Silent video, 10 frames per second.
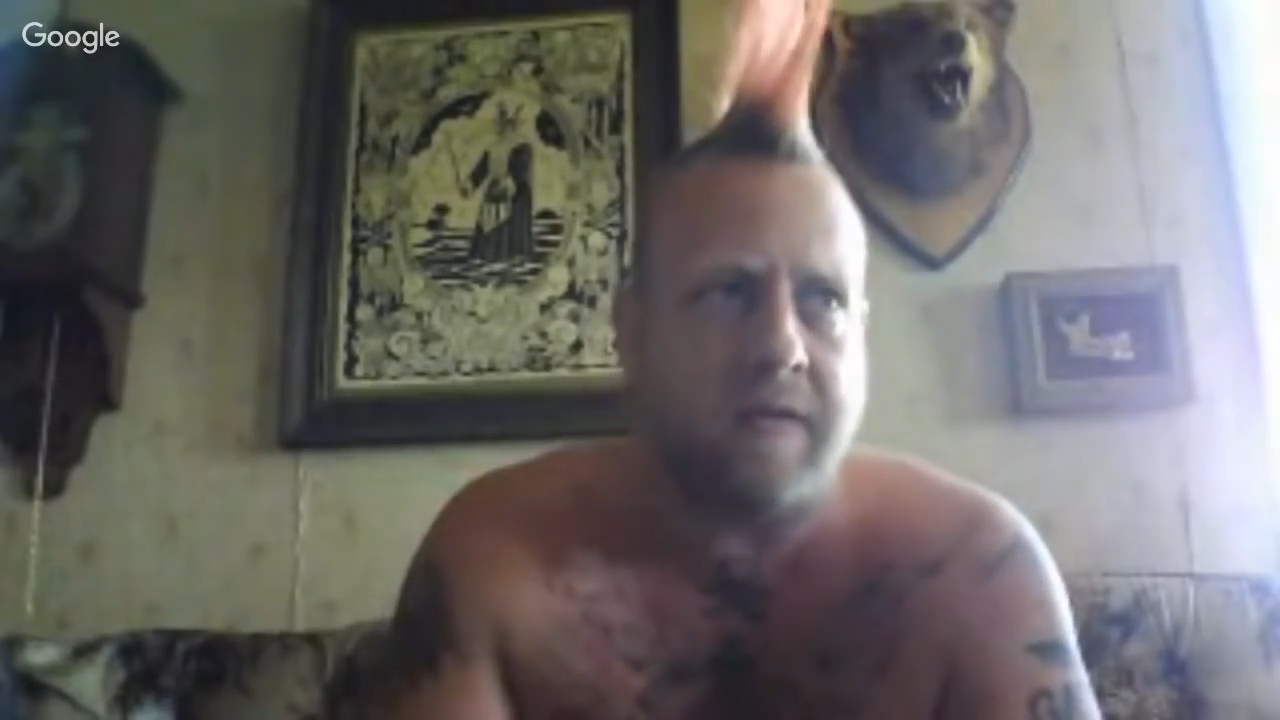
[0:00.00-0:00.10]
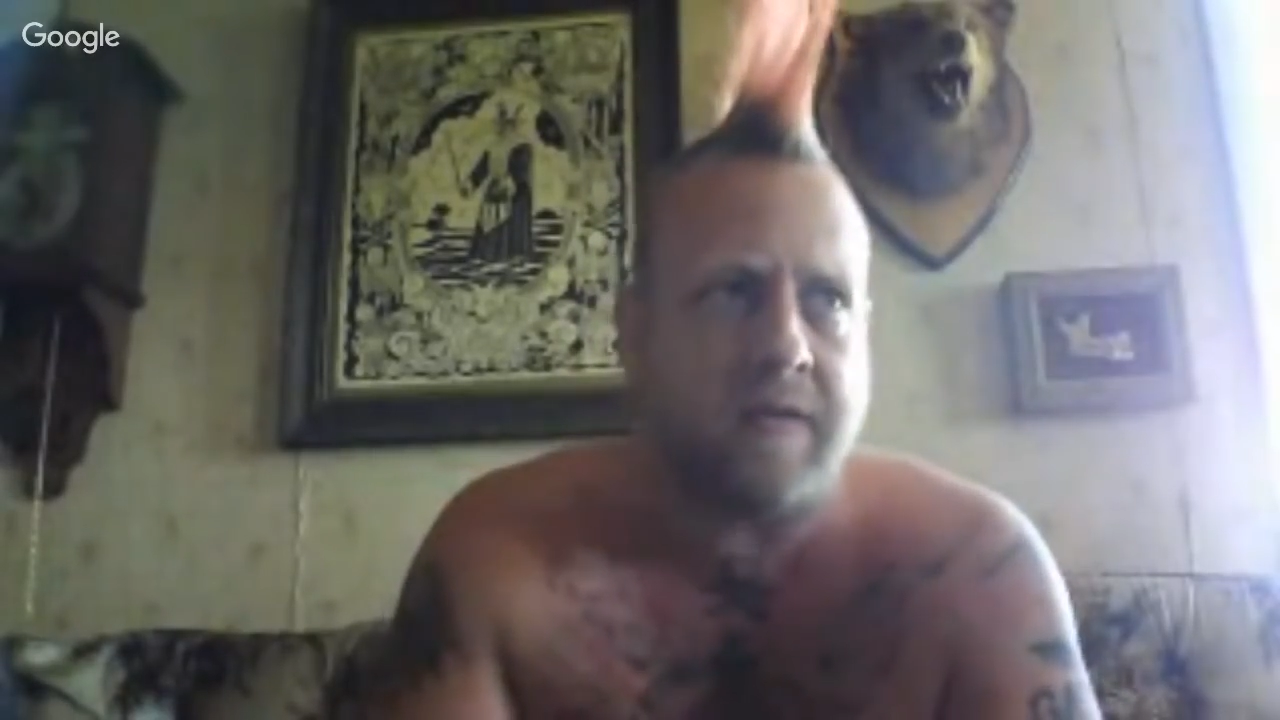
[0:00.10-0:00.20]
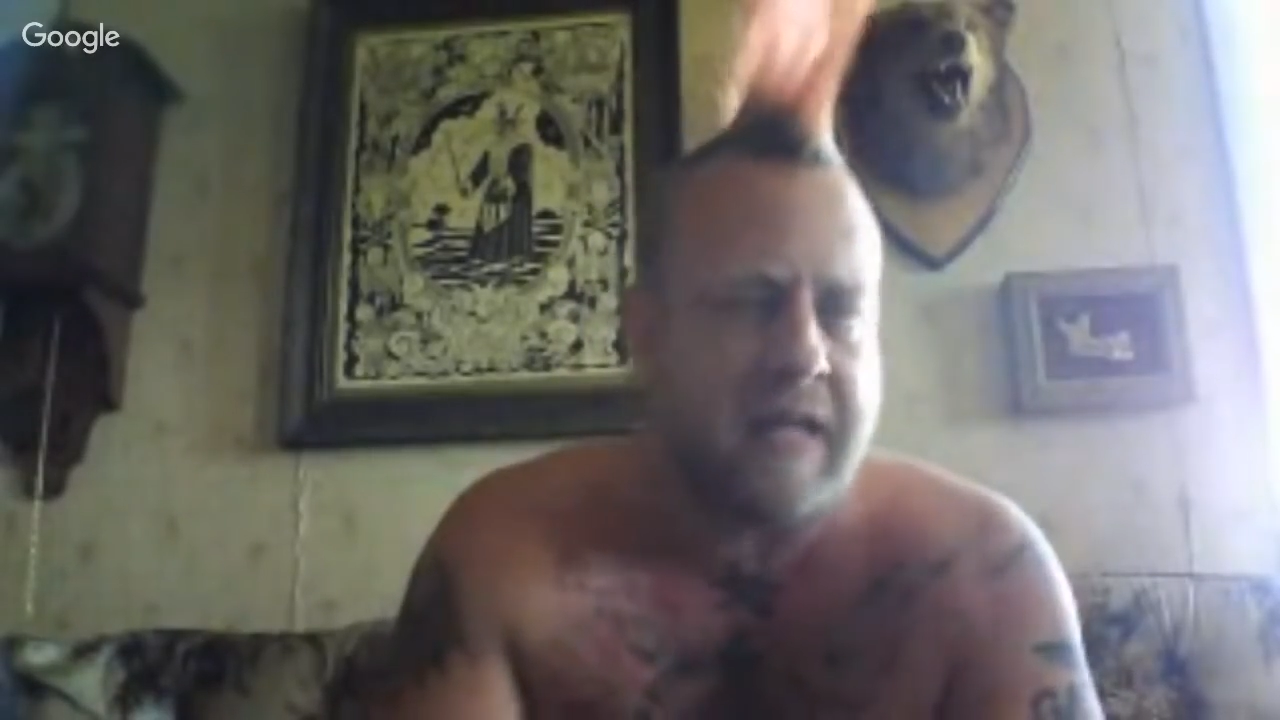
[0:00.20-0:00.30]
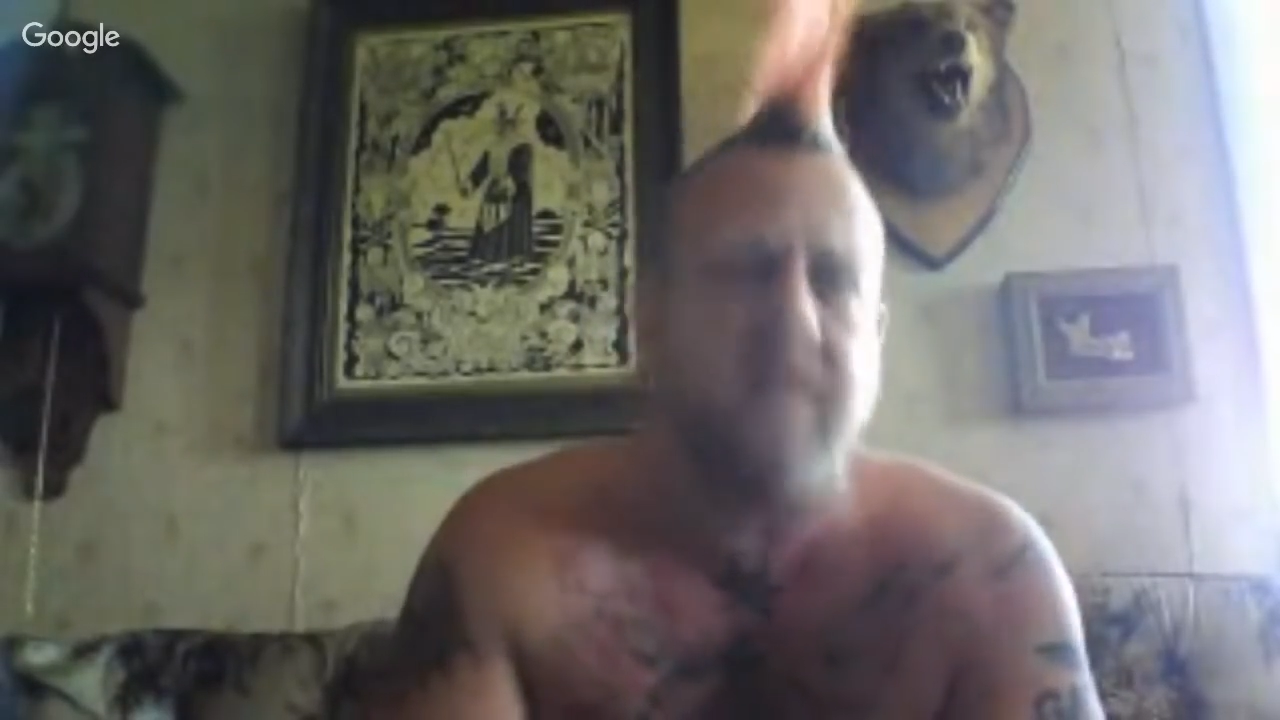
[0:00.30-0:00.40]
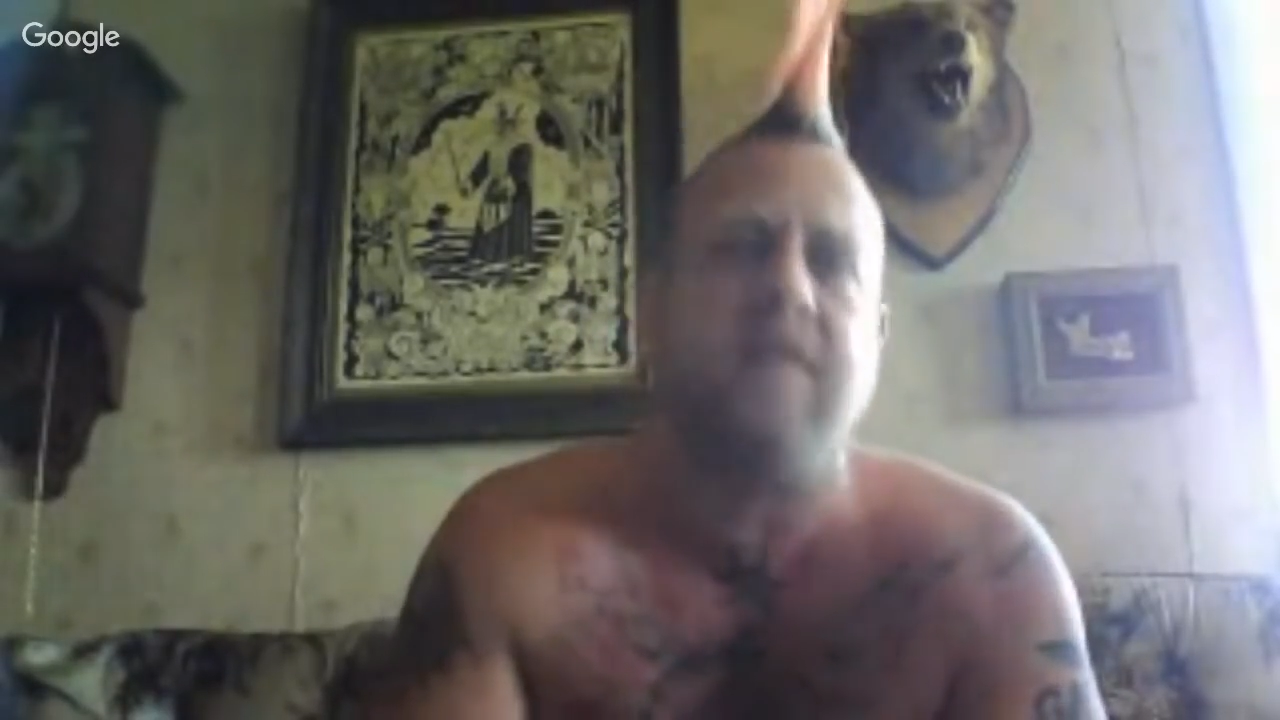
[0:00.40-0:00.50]

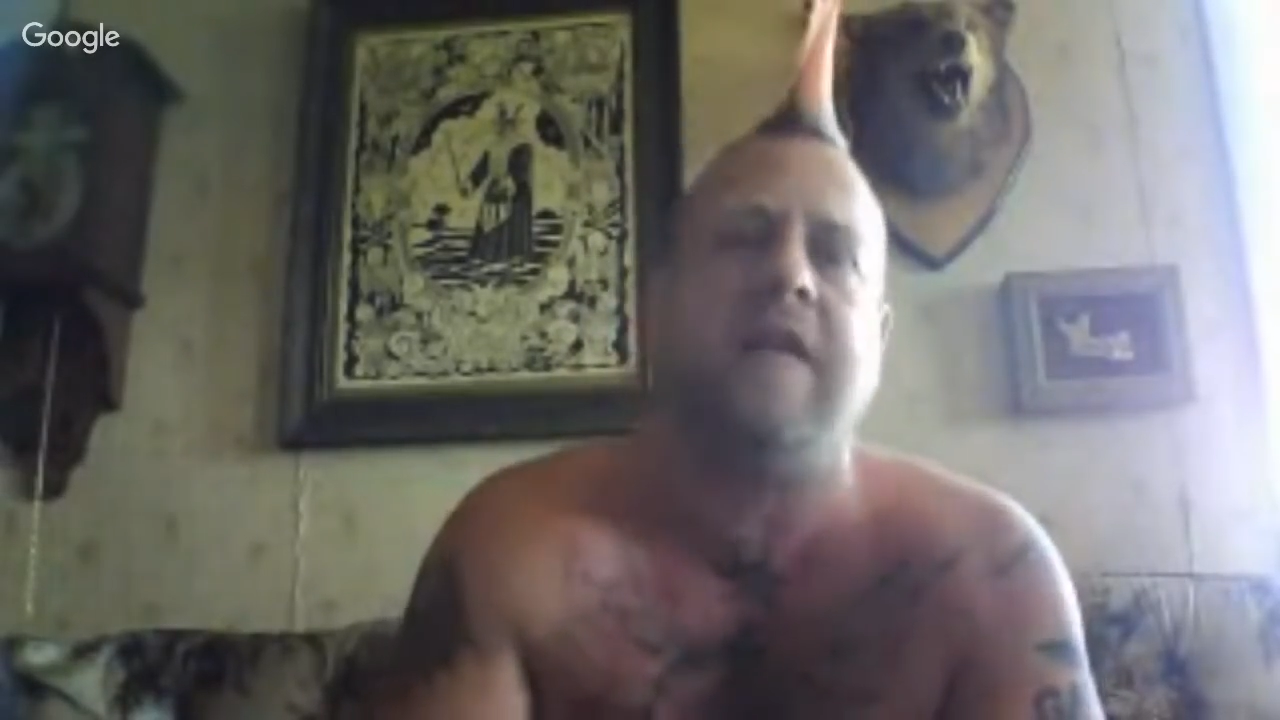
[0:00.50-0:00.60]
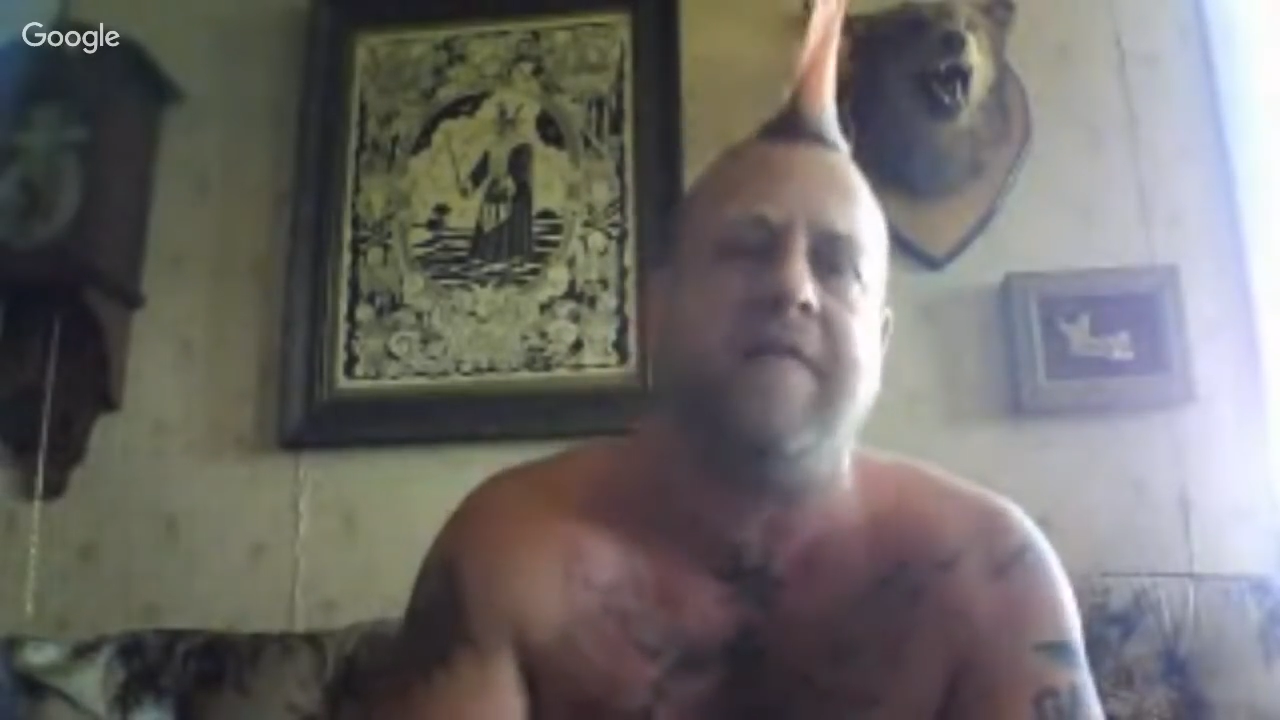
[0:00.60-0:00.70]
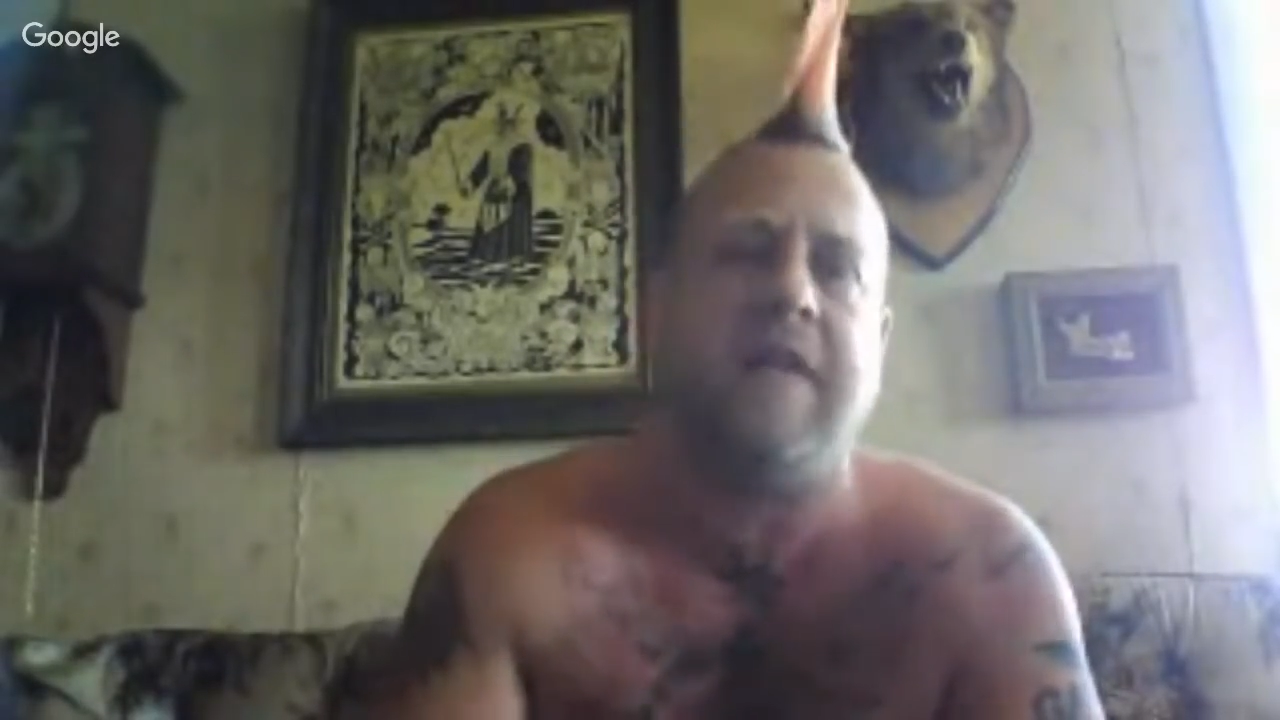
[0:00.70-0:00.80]
sensitive